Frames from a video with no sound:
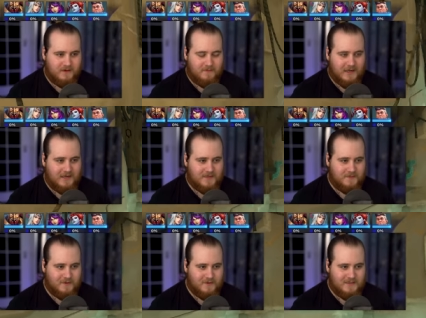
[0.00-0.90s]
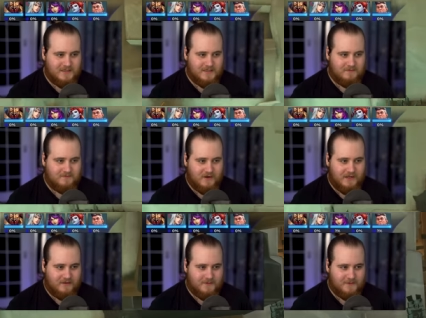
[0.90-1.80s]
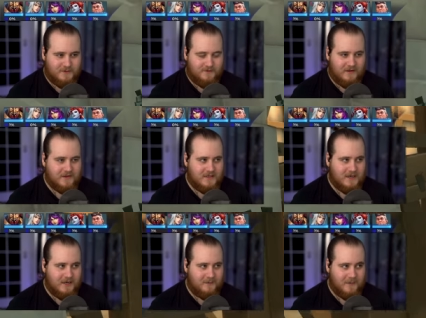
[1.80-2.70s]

like maining supports, this is really the sort of thing that's going to help